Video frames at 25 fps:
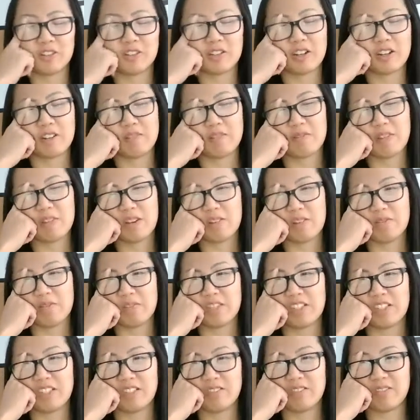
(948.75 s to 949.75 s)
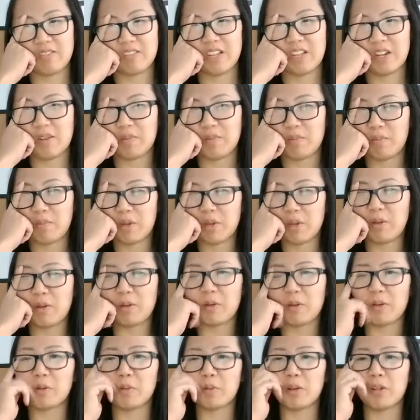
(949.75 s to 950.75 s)
Yeah, yeah, maybe
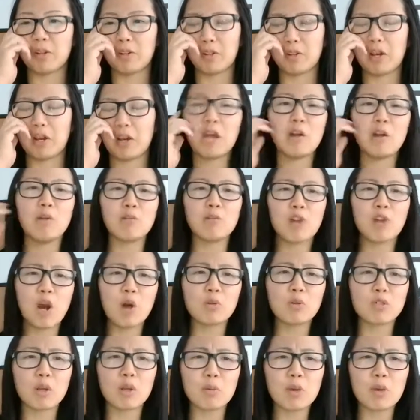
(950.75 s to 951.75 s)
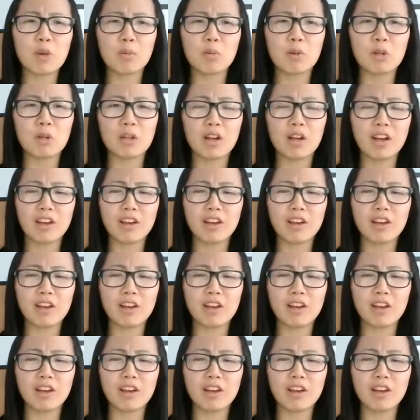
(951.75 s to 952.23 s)
you're weird. I don't know. Some people,